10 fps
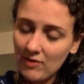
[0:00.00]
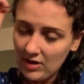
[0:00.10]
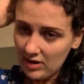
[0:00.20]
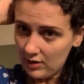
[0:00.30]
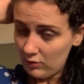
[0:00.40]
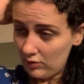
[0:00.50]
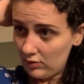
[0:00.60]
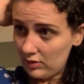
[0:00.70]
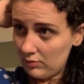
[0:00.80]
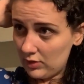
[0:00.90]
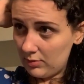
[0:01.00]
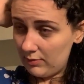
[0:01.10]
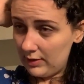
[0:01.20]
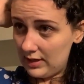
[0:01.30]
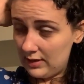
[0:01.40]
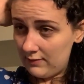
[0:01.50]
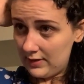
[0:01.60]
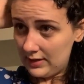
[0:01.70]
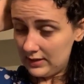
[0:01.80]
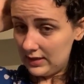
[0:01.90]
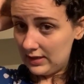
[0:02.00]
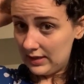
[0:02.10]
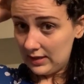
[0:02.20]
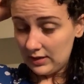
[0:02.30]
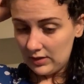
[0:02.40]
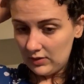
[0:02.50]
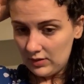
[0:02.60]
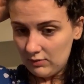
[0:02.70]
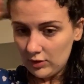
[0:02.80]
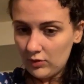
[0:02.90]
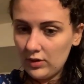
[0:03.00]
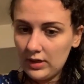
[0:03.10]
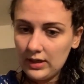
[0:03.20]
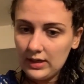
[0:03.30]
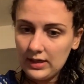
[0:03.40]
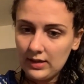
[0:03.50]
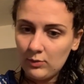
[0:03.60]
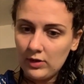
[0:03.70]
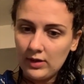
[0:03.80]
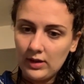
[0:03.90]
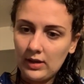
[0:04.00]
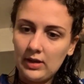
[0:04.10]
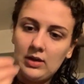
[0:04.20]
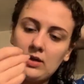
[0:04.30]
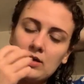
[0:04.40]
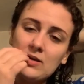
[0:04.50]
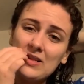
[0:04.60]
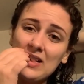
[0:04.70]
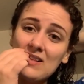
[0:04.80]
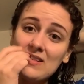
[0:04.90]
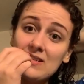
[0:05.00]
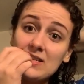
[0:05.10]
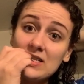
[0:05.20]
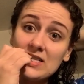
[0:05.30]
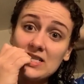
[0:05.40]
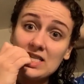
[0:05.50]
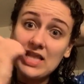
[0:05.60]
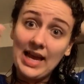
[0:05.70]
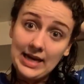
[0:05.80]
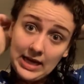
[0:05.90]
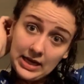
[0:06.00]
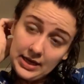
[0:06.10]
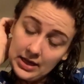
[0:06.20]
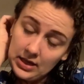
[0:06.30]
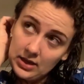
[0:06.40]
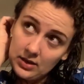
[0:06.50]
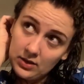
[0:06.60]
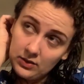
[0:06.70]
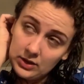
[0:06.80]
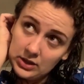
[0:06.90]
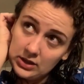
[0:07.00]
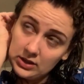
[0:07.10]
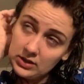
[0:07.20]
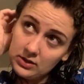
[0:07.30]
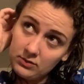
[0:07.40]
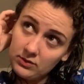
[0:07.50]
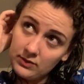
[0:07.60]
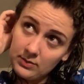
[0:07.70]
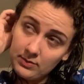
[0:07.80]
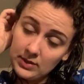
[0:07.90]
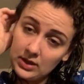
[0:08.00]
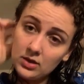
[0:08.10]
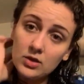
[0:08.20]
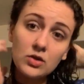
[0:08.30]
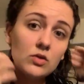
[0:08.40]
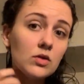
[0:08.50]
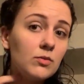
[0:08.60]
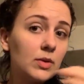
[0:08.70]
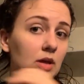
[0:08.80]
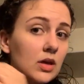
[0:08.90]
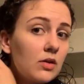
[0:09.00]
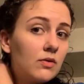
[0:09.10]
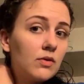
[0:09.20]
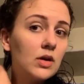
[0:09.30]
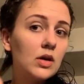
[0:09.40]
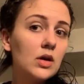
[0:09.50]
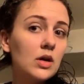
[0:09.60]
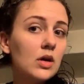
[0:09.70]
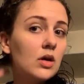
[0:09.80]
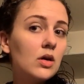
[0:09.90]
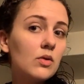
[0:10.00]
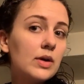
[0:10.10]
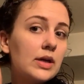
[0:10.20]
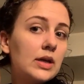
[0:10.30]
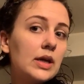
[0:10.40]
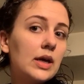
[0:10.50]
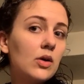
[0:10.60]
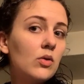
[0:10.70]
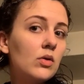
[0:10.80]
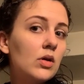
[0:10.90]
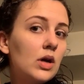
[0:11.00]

then I will probably invest in like a good recording camera and lighting, which is one of the main issues of my life right now.